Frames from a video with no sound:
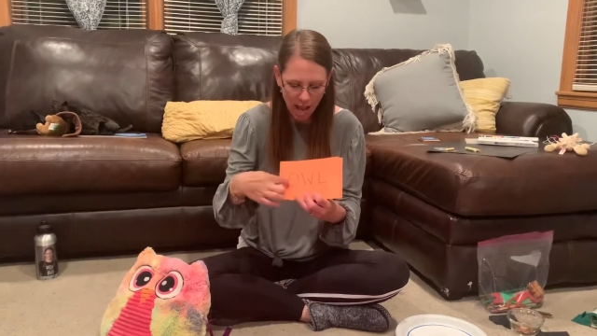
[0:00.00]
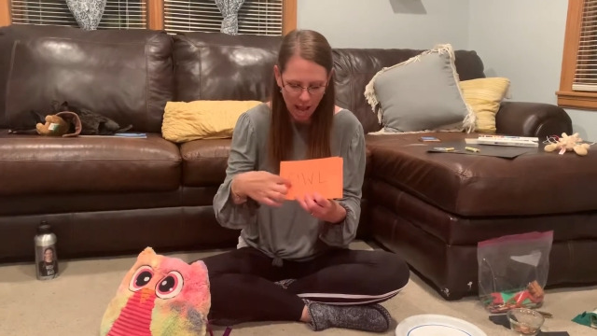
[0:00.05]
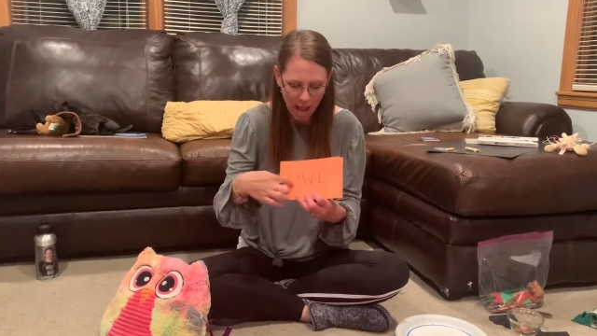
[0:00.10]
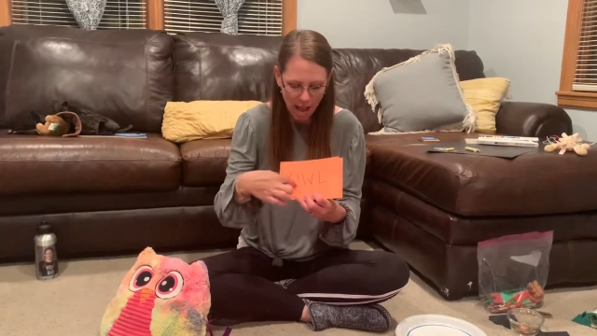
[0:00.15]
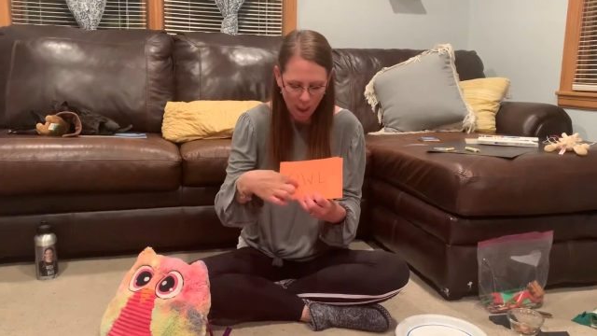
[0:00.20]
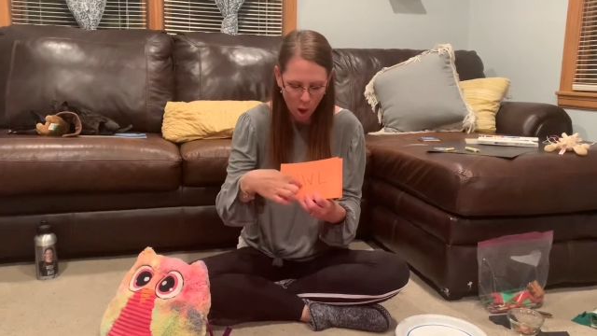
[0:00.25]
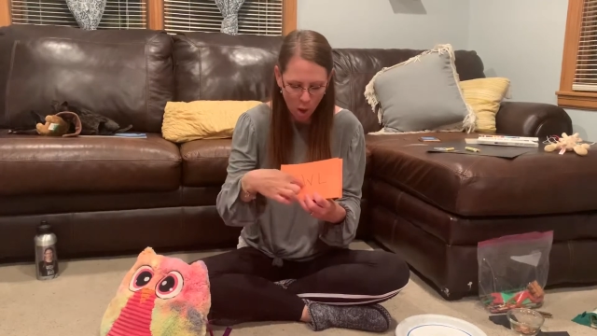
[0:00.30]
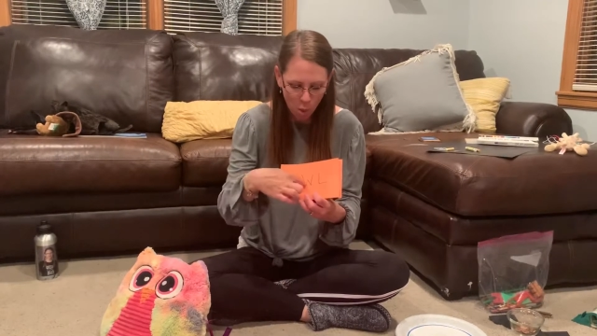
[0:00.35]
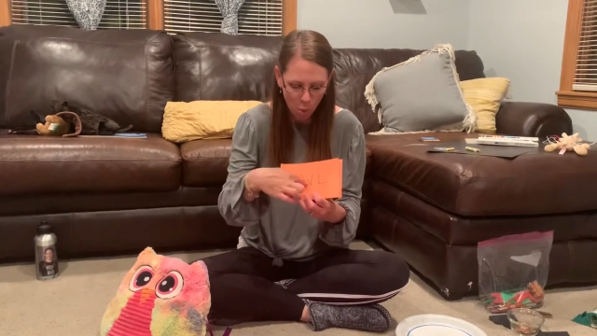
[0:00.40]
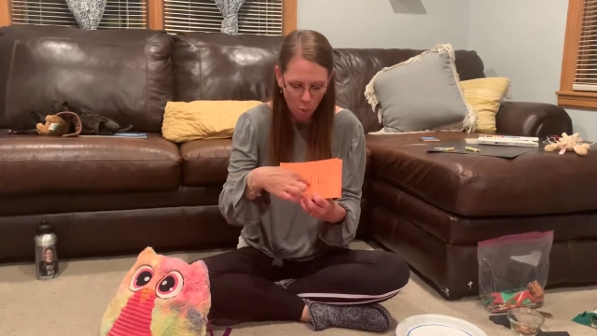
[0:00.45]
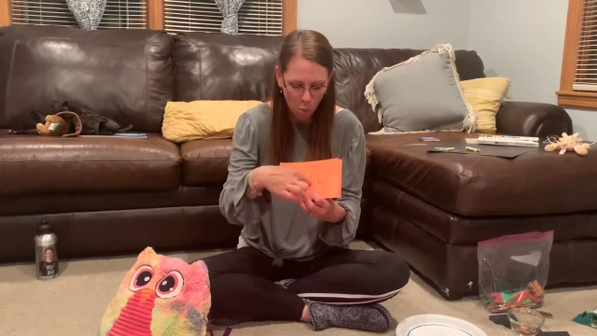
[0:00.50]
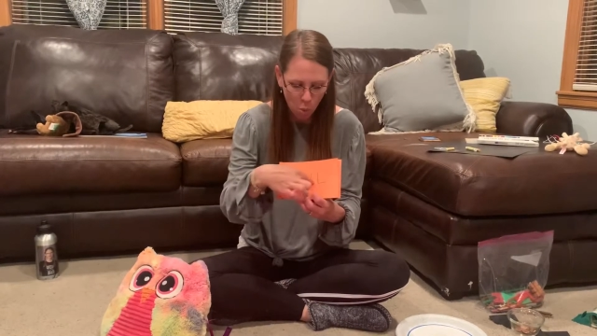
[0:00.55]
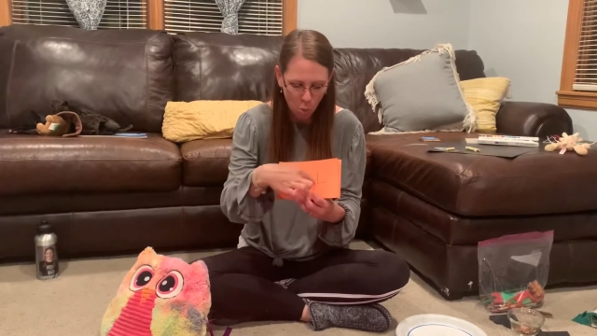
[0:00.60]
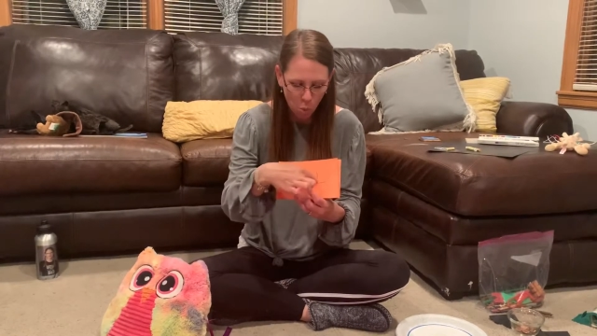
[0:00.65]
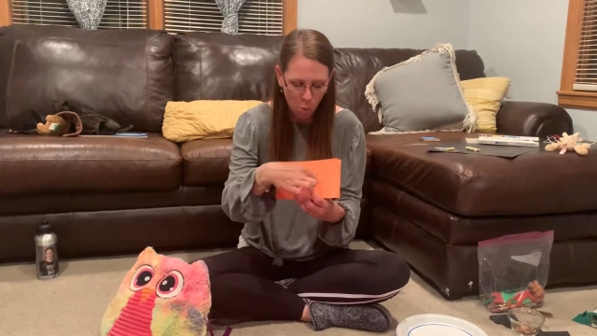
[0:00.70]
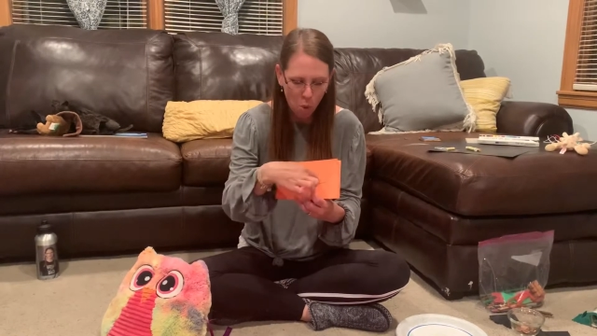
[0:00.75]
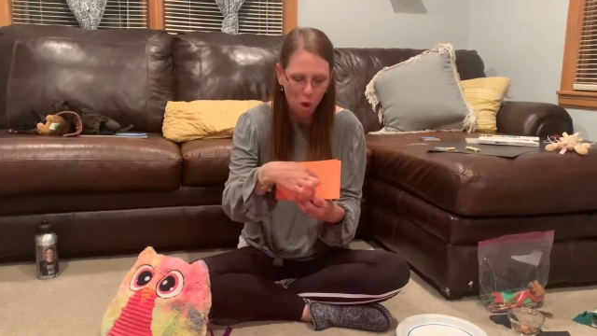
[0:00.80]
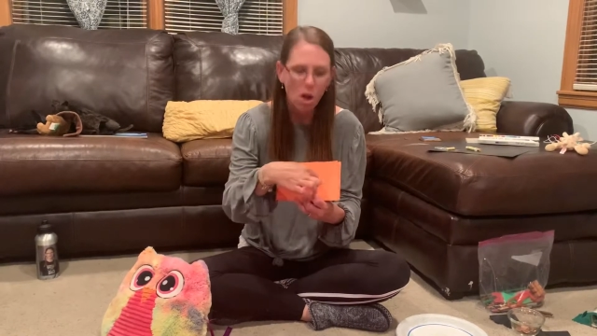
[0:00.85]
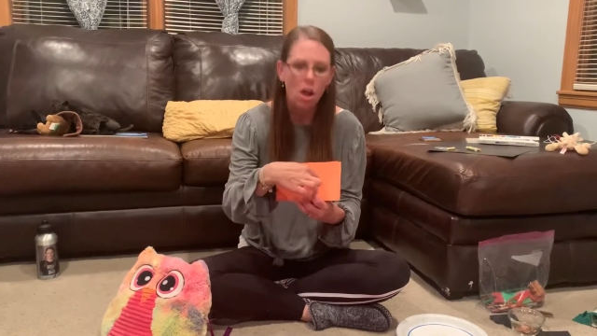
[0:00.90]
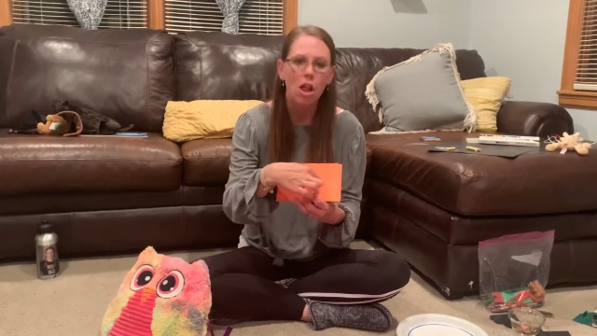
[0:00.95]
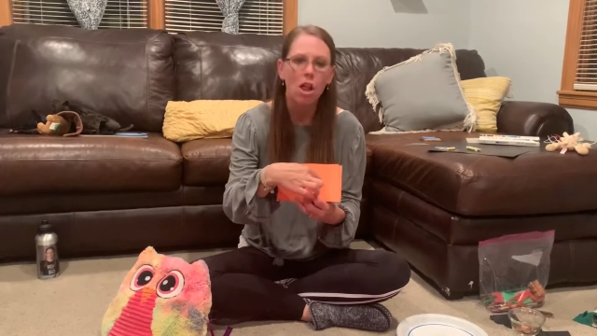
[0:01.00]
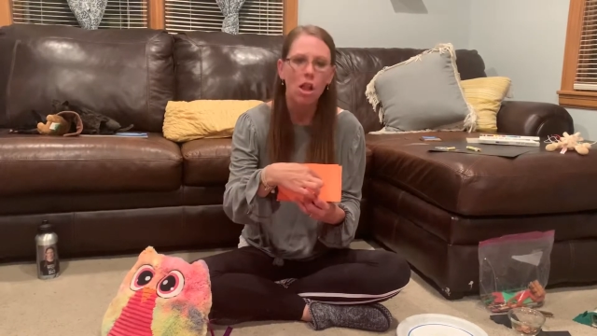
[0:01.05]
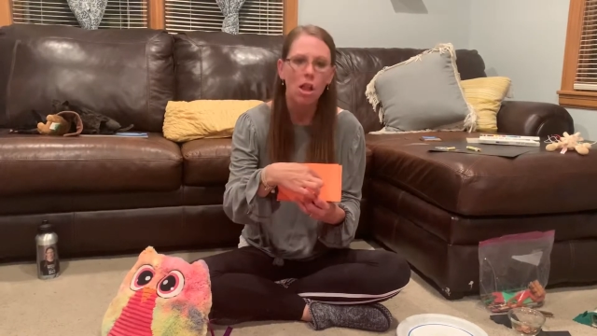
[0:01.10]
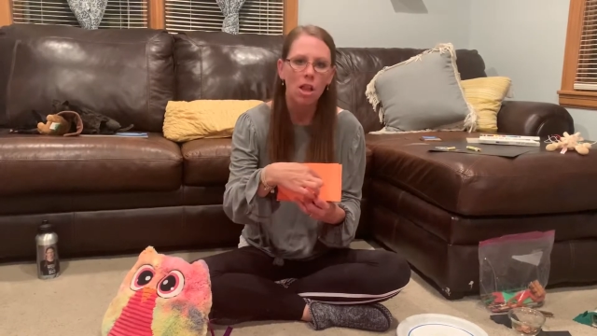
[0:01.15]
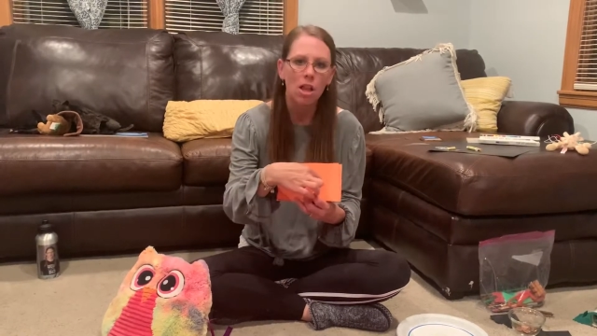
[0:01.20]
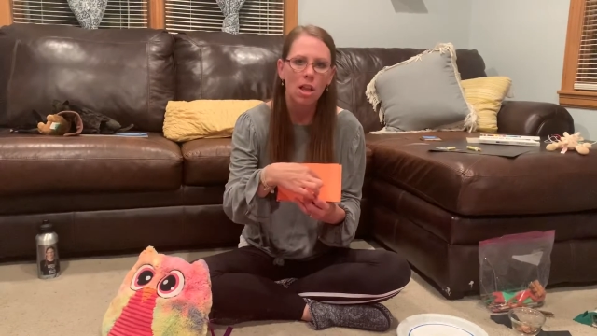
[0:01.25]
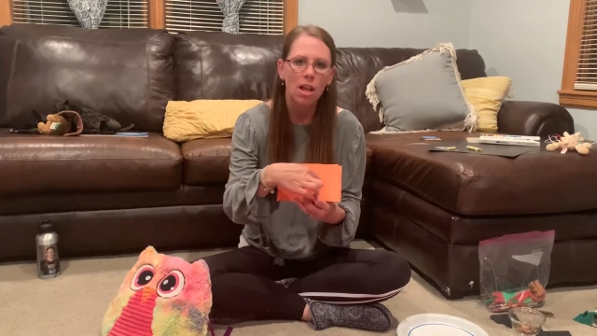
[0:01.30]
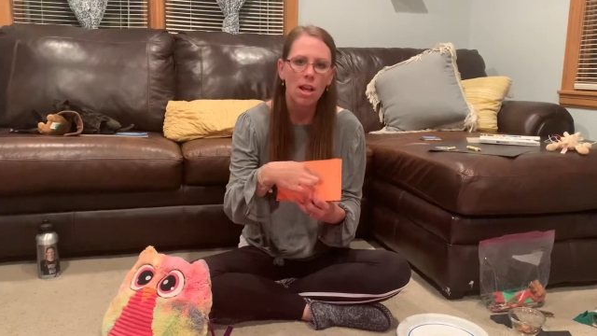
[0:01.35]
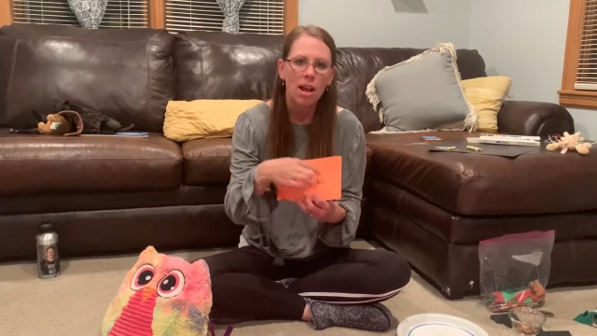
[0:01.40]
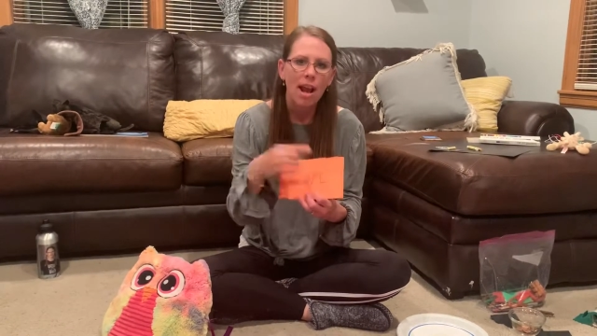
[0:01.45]

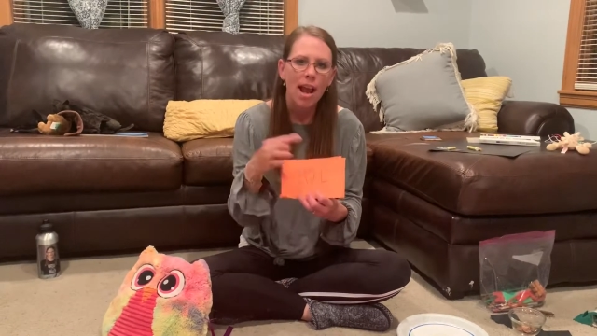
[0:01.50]
owl.